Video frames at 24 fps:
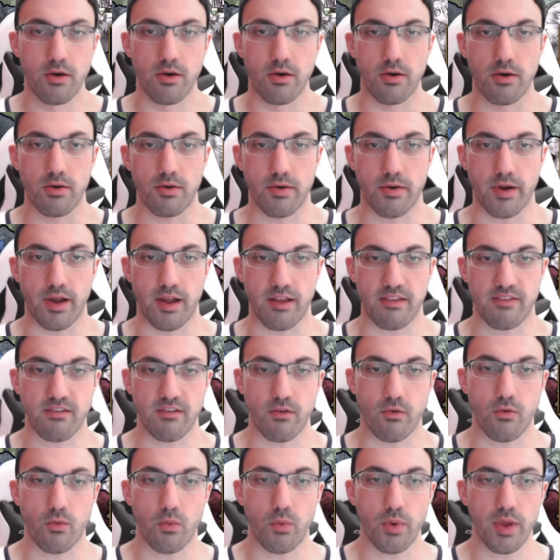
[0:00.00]
Alright,
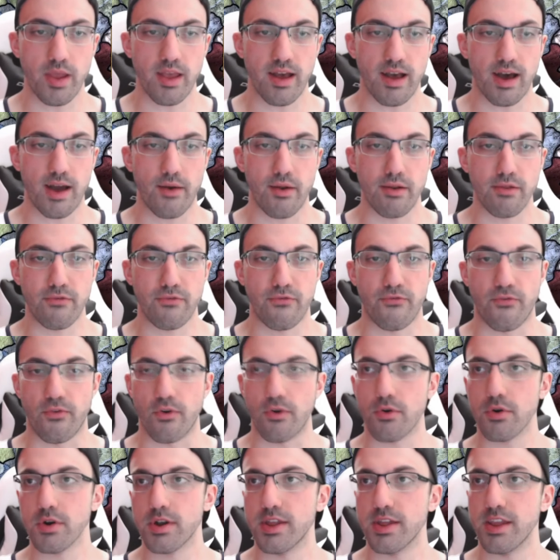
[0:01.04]
so we are in
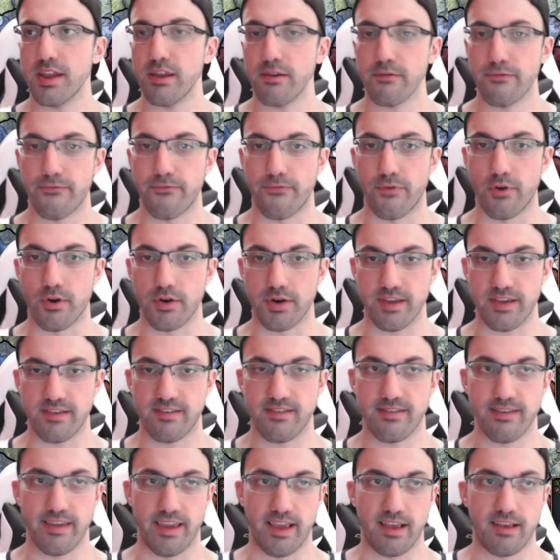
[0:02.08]

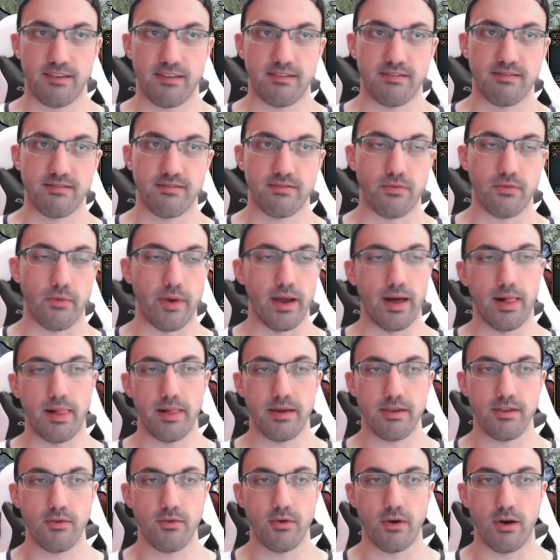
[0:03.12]
1446. Well,
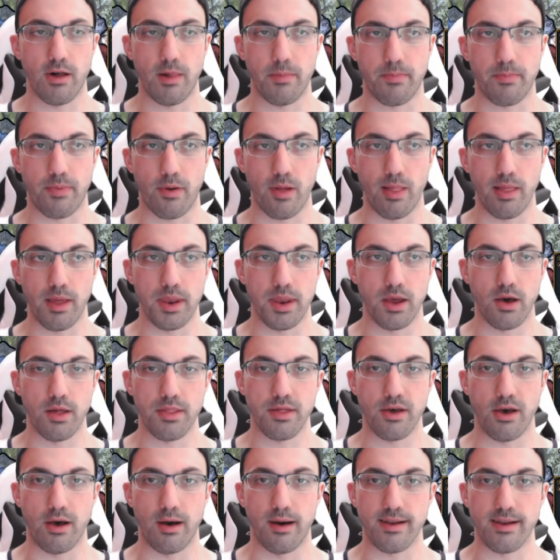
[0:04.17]
you all probably know
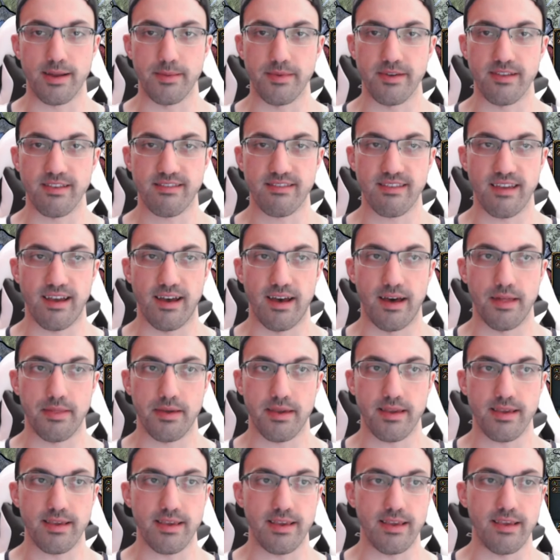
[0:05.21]
the Ottomans are
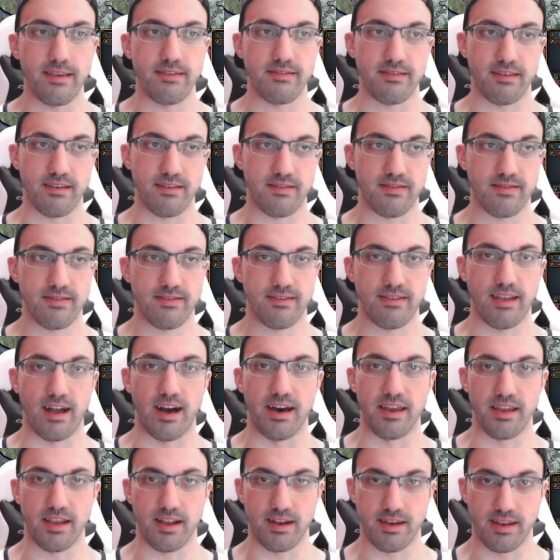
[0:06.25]
the easiest
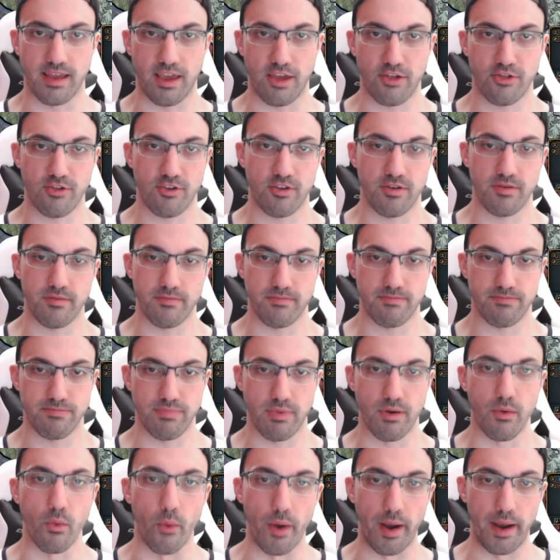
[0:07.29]
starting nation
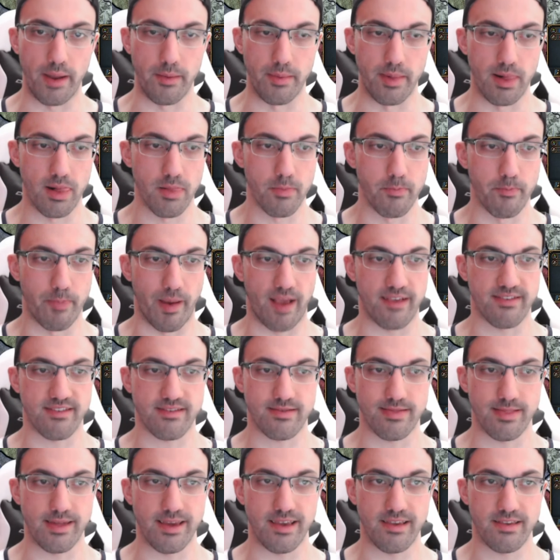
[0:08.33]
available,
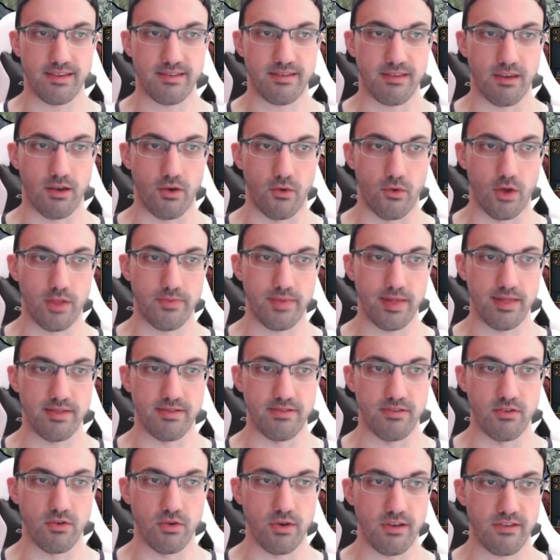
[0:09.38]
basically. So what we'll
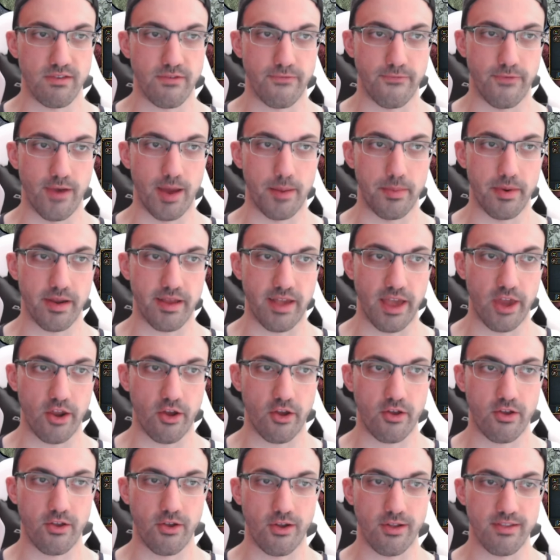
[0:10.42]
do is fabricate on
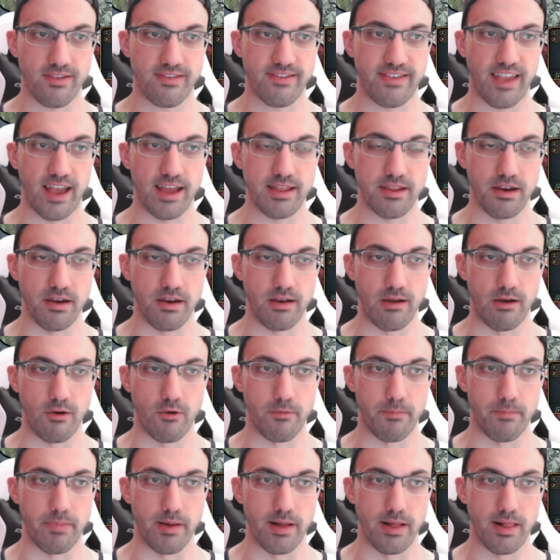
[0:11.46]

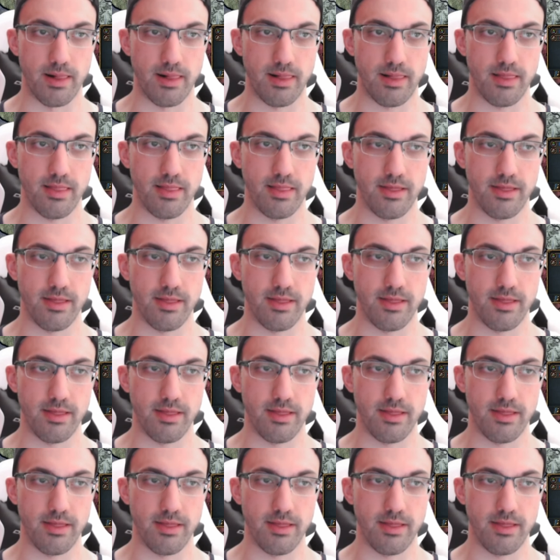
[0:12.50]
Constantinople.